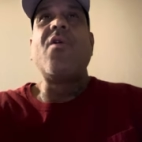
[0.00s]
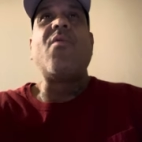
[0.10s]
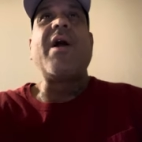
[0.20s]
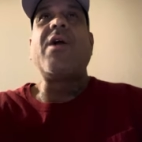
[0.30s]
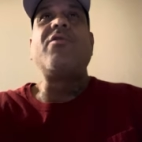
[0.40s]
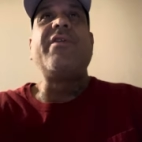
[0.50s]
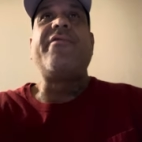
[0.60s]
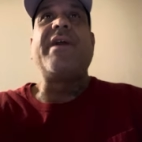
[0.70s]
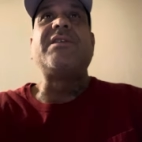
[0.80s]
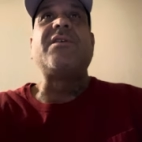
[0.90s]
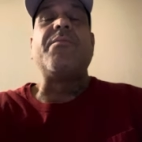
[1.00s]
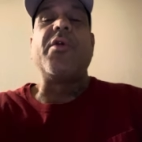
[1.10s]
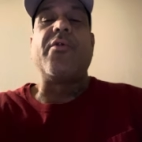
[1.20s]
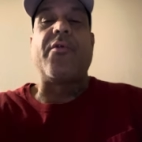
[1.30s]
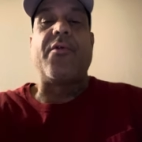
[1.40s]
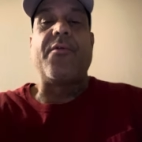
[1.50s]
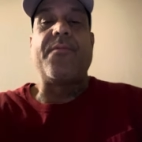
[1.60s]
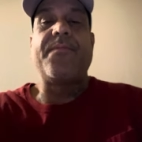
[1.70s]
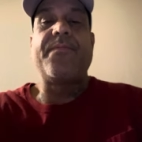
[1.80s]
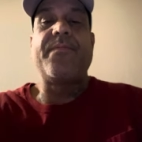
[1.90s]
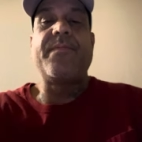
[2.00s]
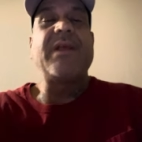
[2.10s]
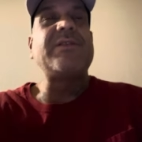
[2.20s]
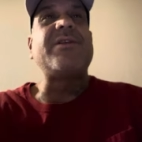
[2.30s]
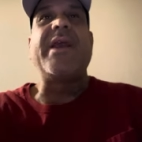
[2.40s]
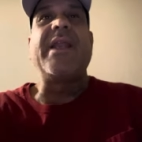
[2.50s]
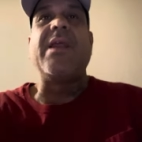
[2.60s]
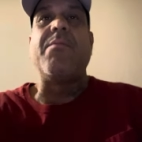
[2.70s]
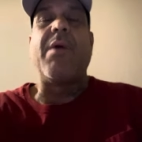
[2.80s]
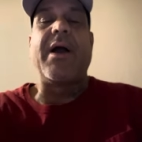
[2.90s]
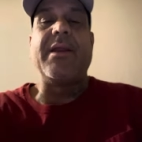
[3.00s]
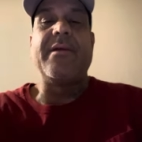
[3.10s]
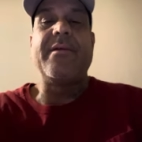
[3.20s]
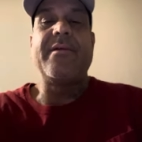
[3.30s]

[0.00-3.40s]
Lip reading: Why go deface a mural? That's to anybody.